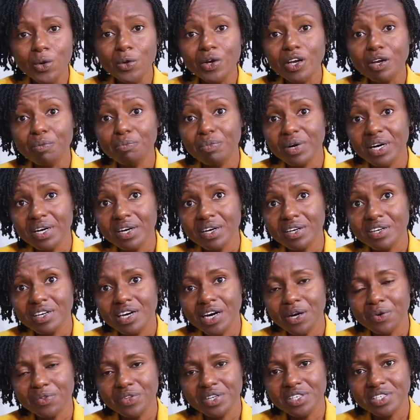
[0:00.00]
Looking back at
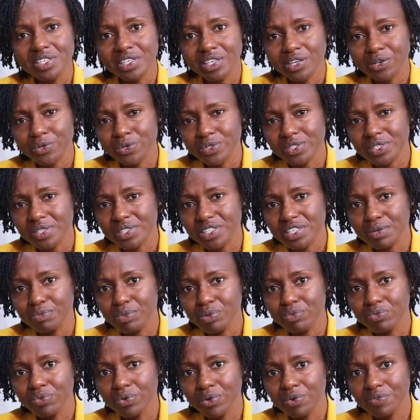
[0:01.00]
how the tech ecosystem
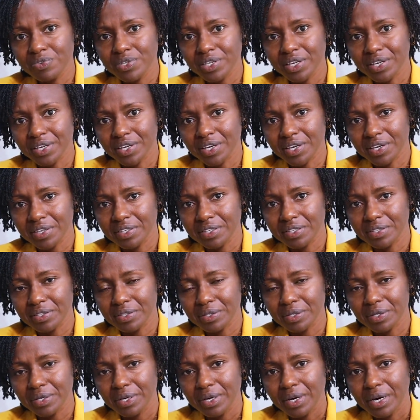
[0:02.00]
evolved in Kenya,